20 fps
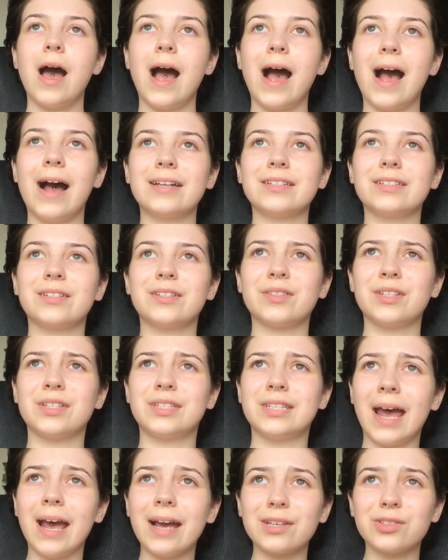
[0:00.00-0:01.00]
and the
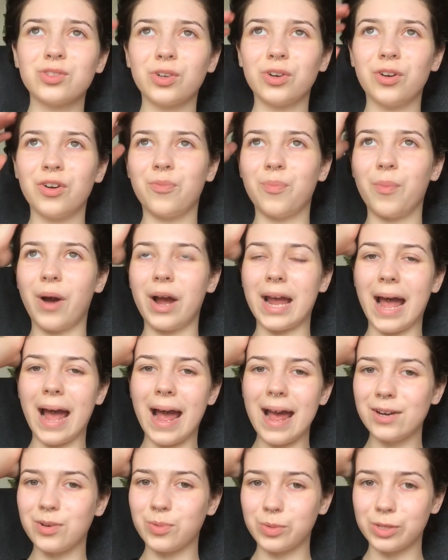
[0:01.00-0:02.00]
texture of my
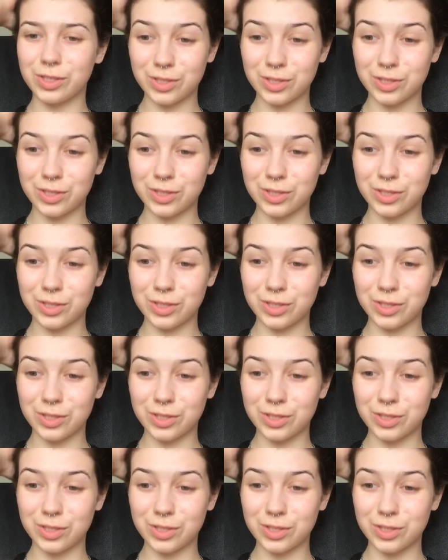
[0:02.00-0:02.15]
head was